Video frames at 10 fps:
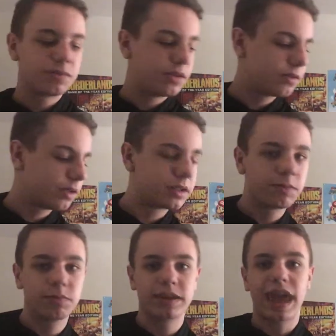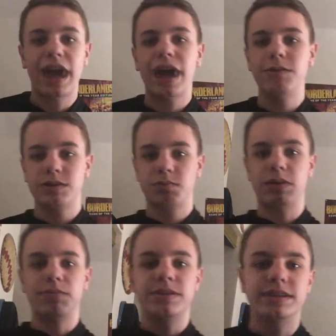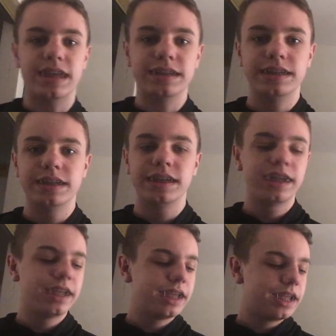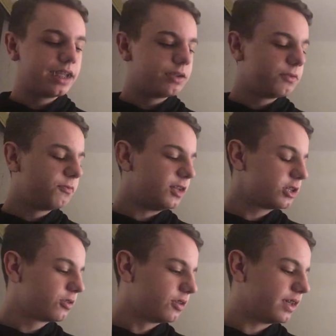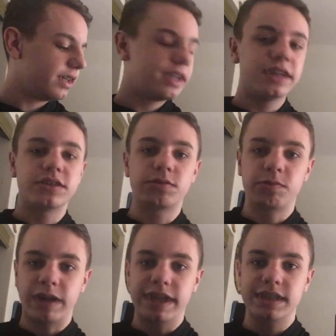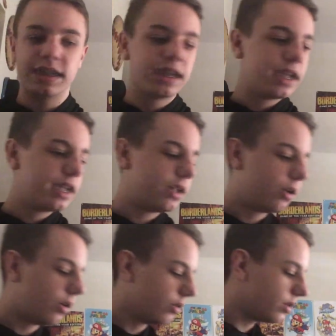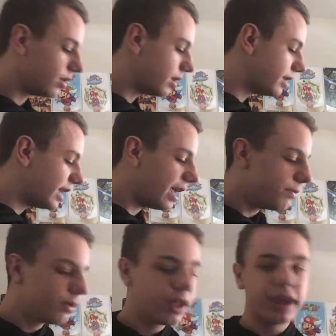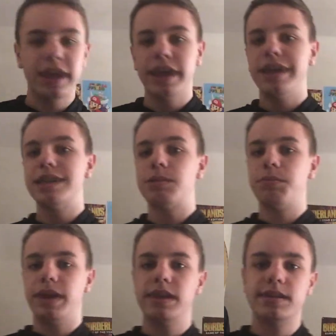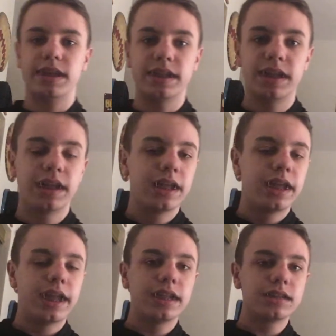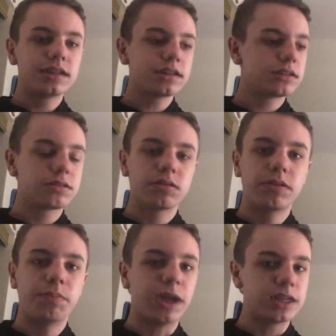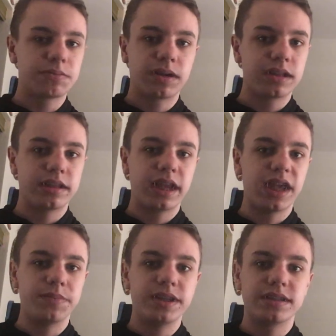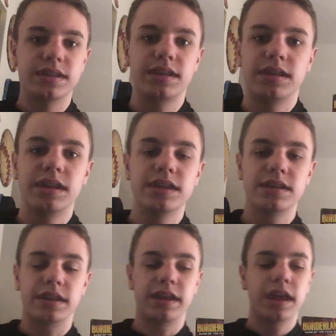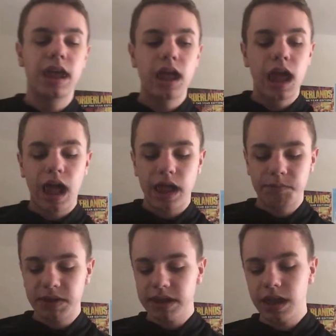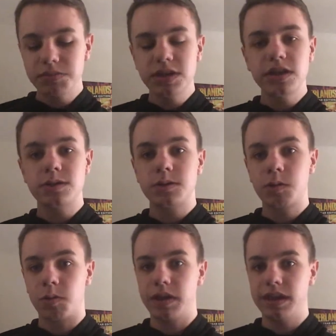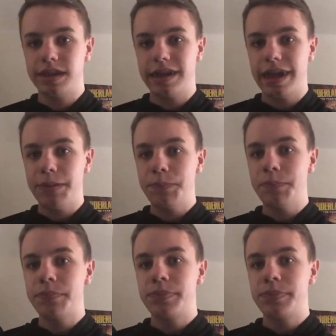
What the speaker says: With how it's represented visually is great, and all the gameplay is amazing, and it's just the best part of the game, easily. When it comes to the story of the game,